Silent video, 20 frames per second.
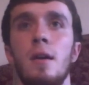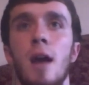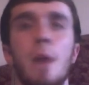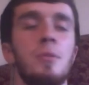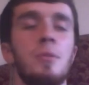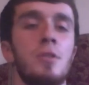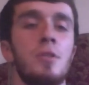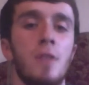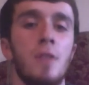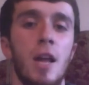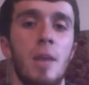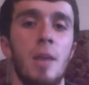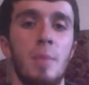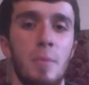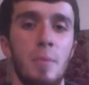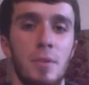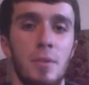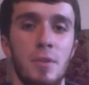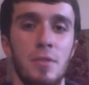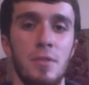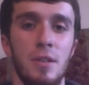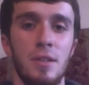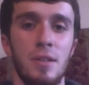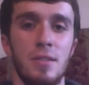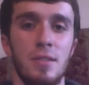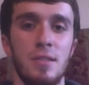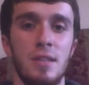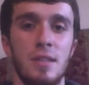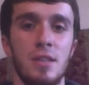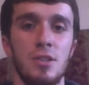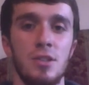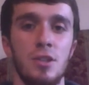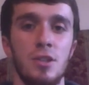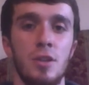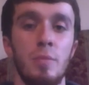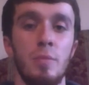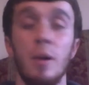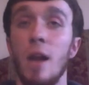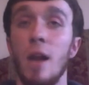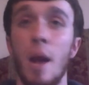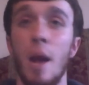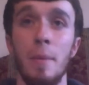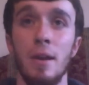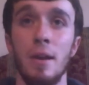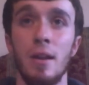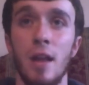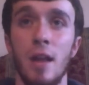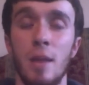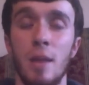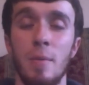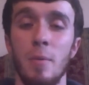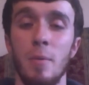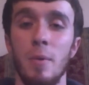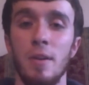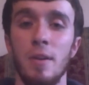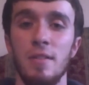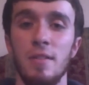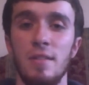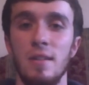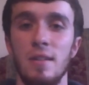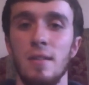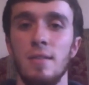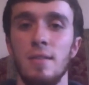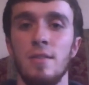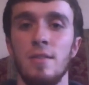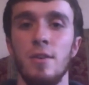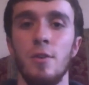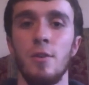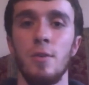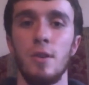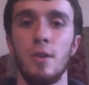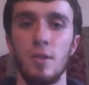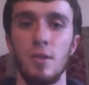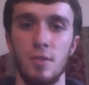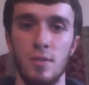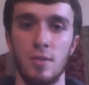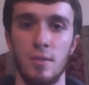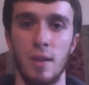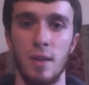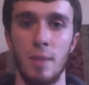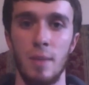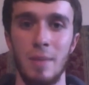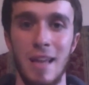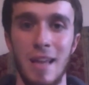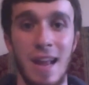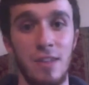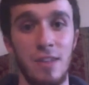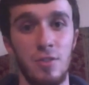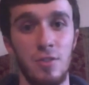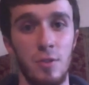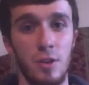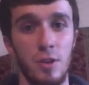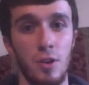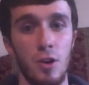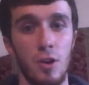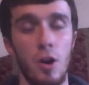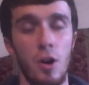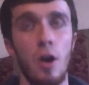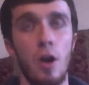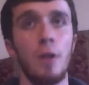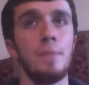I'm sure a lot of people don't think this deck's good, but I mean, a lot of people want to see it, so here's me answering your call.